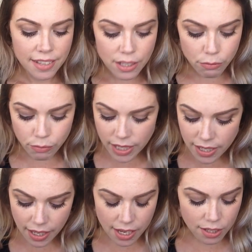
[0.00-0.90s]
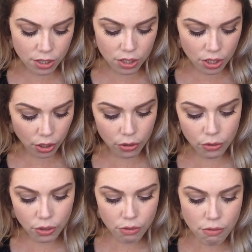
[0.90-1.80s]
This reading is so
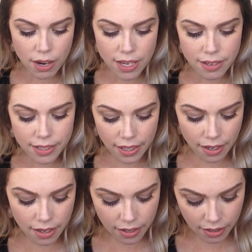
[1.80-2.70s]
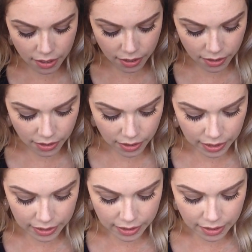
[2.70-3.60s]
crazy.
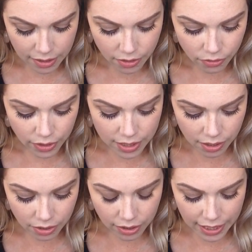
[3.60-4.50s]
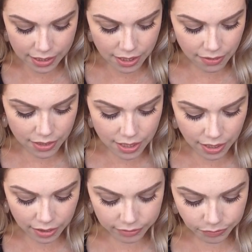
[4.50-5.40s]
Physical activity.